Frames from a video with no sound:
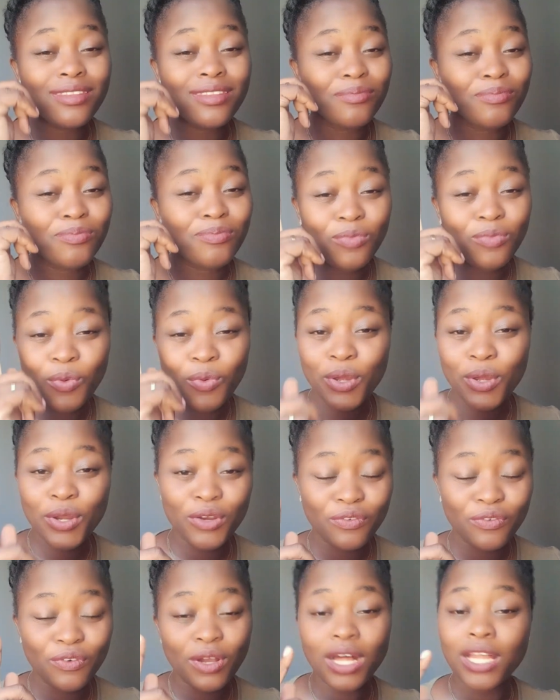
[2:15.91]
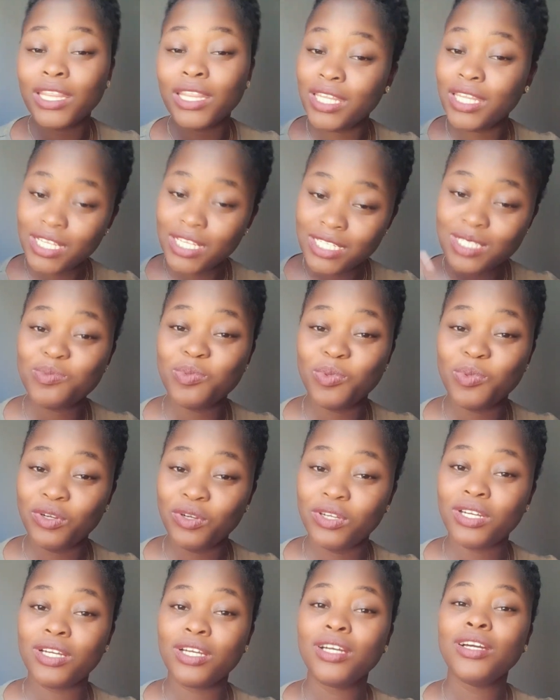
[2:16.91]
the Word of God, this
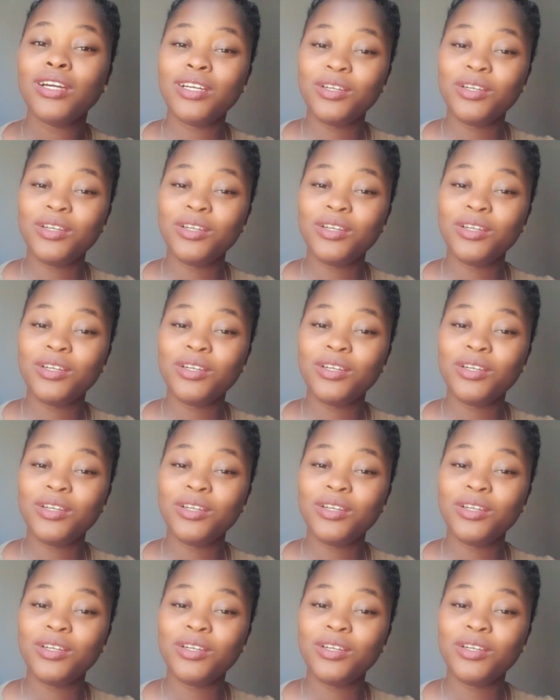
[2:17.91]
book